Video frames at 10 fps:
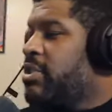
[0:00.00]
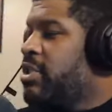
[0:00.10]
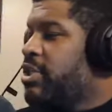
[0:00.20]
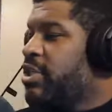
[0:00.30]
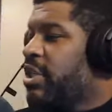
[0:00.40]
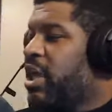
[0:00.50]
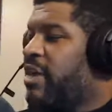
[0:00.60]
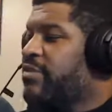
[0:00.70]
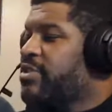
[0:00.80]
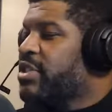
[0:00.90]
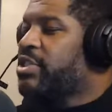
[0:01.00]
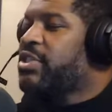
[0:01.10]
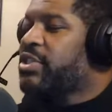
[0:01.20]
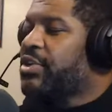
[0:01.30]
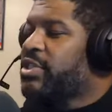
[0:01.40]
such
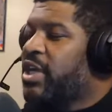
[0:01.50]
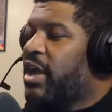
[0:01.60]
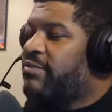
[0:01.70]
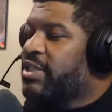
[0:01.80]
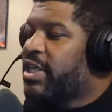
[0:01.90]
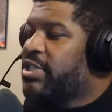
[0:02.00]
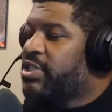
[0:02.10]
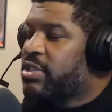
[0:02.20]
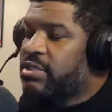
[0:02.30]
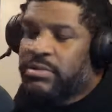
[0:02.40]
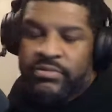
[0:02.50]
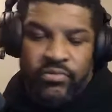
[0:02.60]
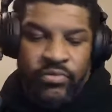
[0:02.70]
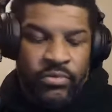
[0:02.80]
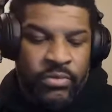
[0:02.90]
a serious conversation
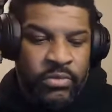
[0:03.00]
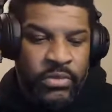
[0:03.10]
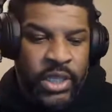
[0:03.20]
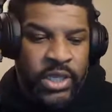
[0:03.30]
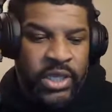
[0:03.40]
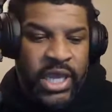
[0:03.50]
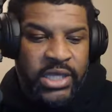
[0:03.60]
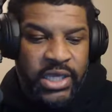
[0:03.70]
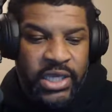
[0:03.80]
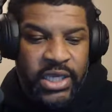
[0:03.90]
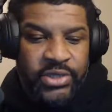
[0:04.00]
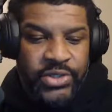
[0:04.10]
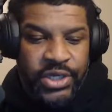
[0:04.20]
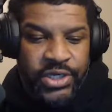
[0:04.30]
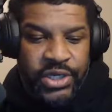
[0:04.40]
that the
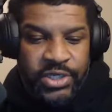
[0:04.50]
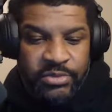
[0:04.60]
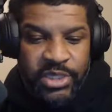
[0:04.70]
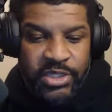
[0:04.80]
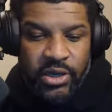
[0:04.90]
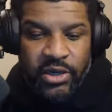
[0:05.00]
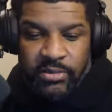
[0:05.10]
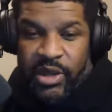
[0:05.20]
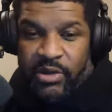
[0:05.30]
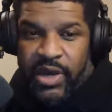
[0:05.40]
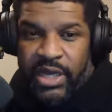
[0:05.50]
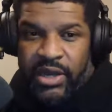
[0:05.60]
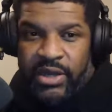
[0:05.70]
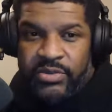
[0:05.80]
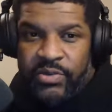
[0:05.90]
leaders here need to be talking about right
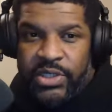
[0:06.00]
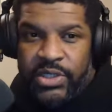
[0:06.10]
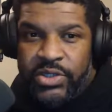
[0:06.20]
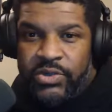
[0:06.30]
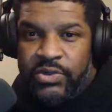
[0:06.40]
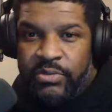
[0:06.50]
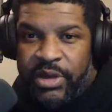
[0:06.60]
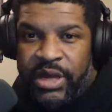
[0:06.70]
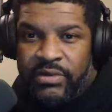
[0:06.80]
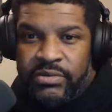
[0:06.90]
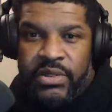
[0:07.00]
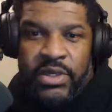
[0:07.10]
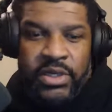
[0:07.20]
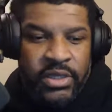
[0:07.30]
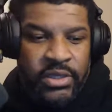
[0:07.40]
now, is what to do about
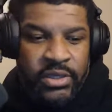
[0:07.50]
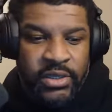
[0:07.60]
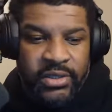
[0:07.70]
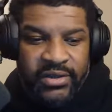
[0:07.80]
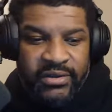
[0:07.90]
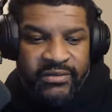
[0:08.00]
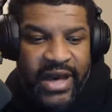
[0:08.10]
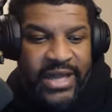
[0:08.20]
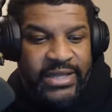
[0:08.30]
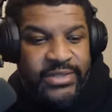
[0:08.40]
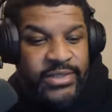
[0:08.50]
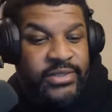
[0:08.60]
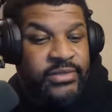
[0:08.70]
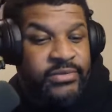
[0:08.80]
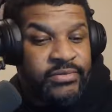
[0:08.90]
the
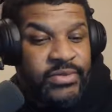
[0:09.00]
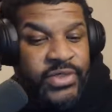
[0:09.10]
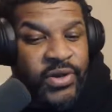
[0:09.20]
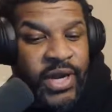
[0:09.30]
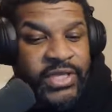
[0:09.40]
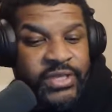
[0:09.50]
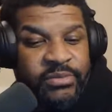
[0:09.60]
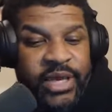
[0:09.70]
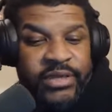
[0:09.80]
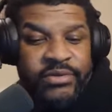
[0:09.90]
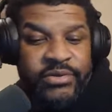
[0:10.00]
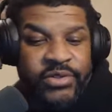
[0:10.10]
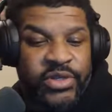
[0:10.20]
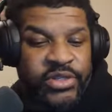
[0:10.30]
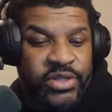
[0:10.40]
violence. It's crazy, man.
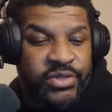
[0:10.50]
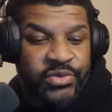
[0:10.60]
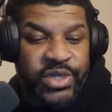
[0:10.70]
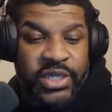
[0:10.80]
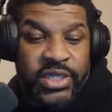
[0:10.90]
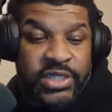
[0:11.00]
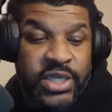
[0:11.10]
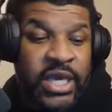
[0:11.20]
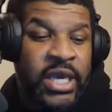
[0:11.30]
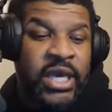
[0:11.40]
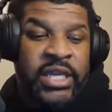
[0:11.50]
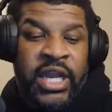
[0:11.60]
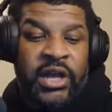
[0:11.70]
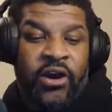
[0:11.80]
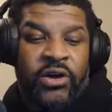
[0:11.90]
It's ridiculous.
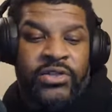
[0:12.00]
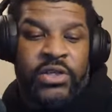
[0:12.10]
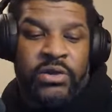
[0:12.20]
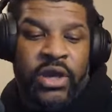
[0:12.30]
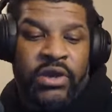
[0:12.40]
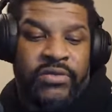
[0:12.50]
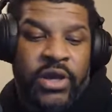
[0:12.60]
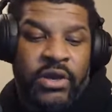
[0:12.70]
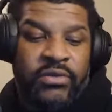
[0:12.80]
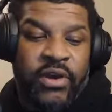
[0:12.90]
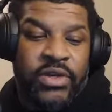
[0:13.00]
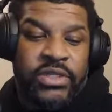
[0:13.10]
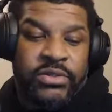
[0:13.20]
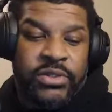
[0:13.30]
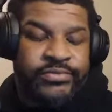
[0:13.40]
Now, also, y'all
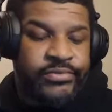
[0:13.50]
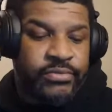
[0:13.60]
notice